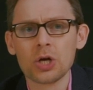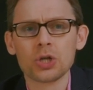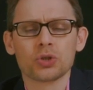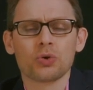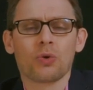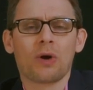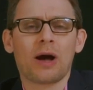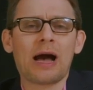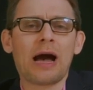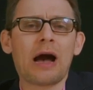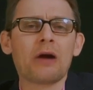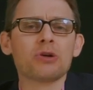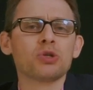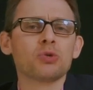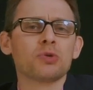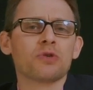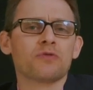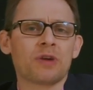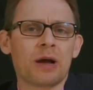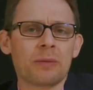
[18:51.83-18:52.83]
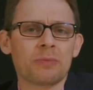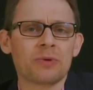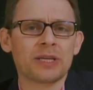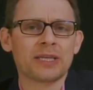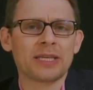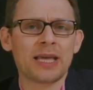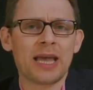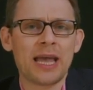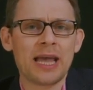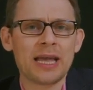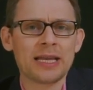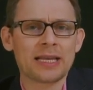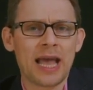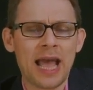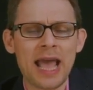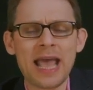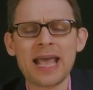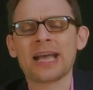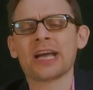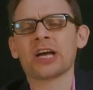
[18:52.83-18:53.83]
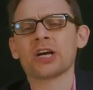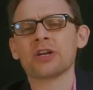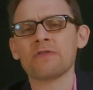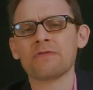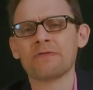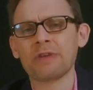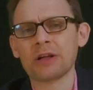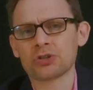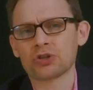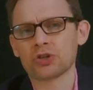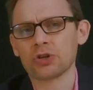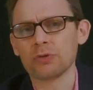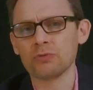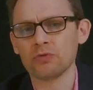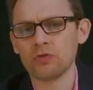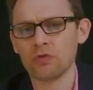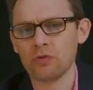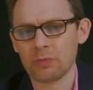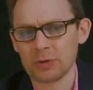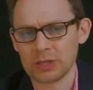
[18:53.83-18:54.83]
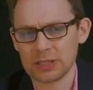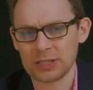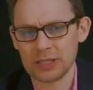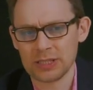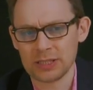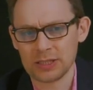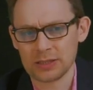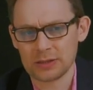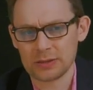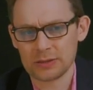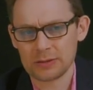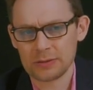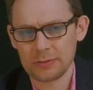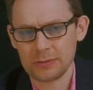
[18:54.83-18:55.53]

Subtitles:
to how you would fabricate a conventional removal prosthesis.